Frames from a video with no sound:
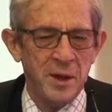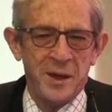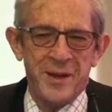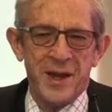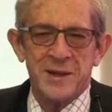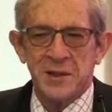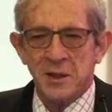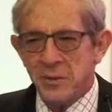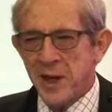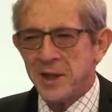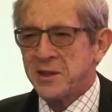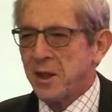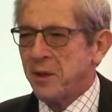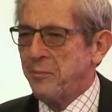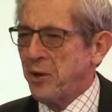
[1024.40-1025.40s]
And that's
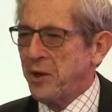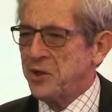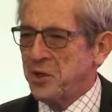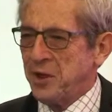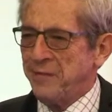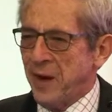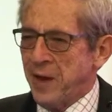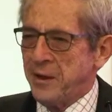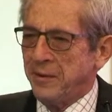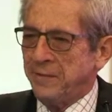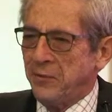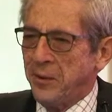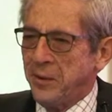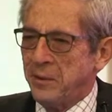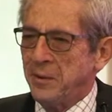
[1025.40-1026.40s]
how the British defined it
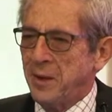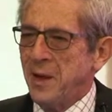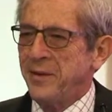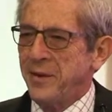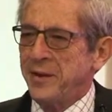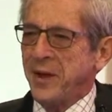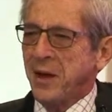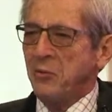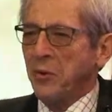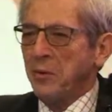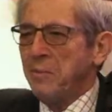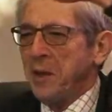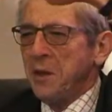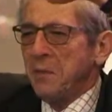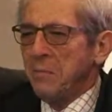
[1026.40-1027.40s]
for them, that they
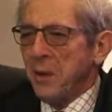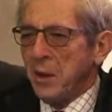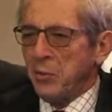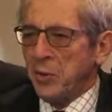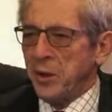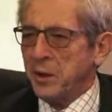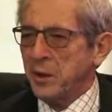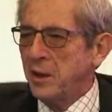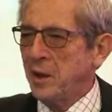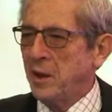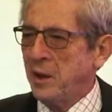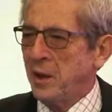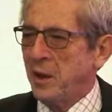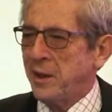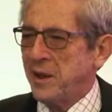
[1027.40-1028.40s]
would be the bulwark
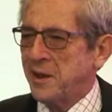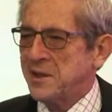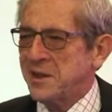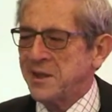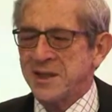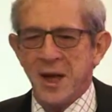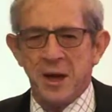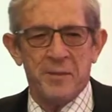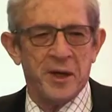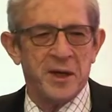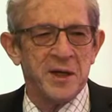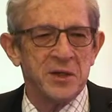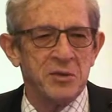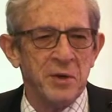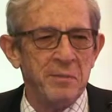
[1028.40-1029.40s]
against Islamic
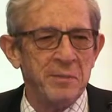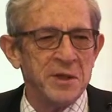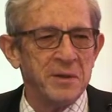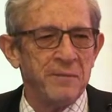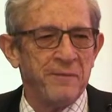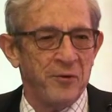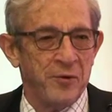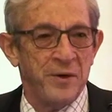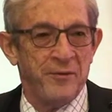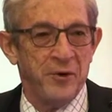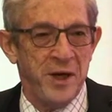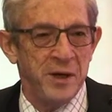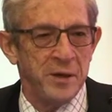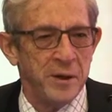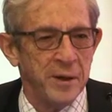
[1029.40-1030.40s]
extremism
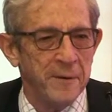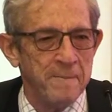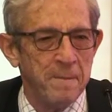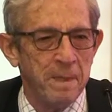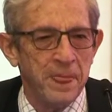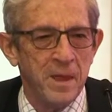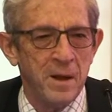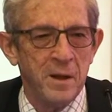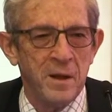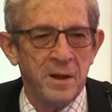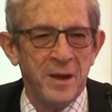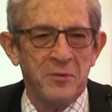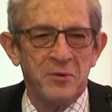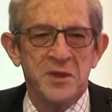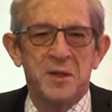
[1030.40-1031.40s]
for India.
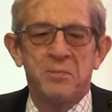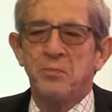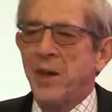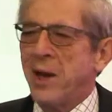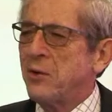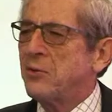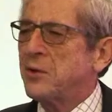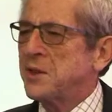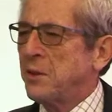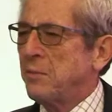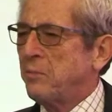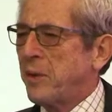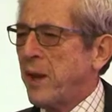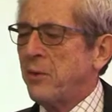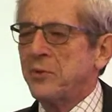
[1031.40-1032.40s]
That was
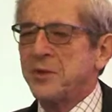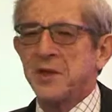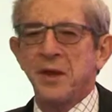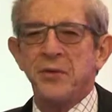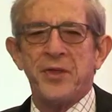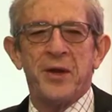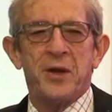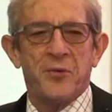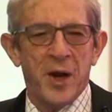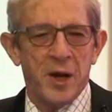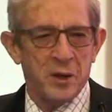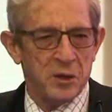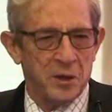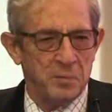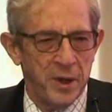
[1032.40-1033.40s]
the
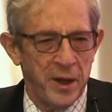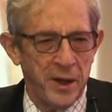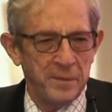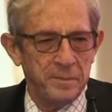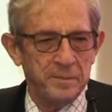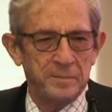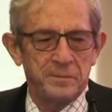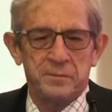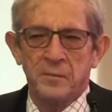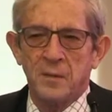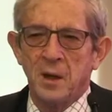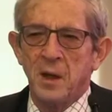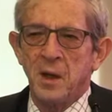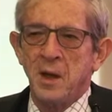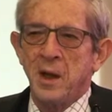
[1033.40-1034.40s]
theoretical plan.
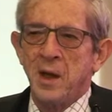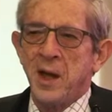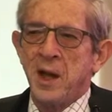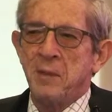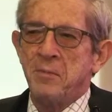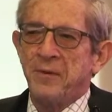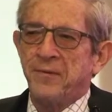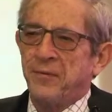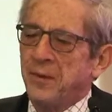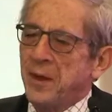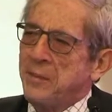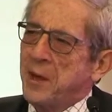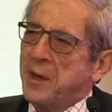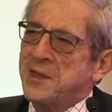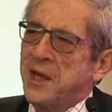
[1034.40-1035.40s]
And
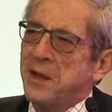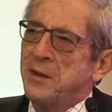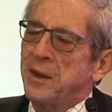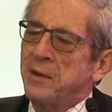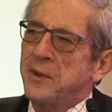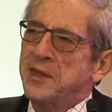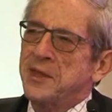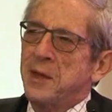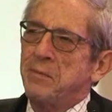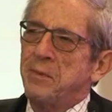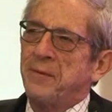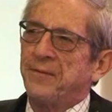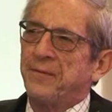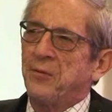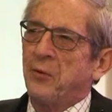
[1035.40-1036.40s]
let me say,
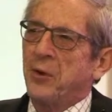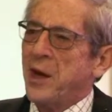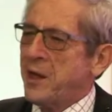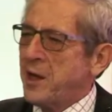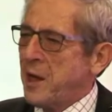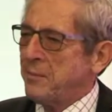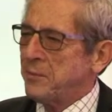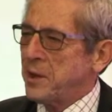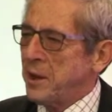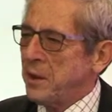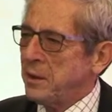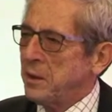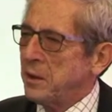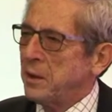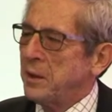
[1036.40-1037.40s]
before I came to
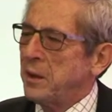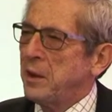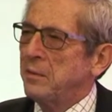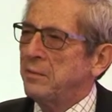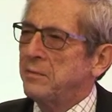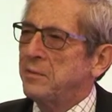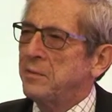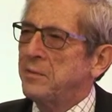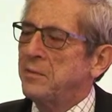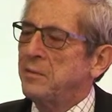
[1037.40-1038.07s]
India in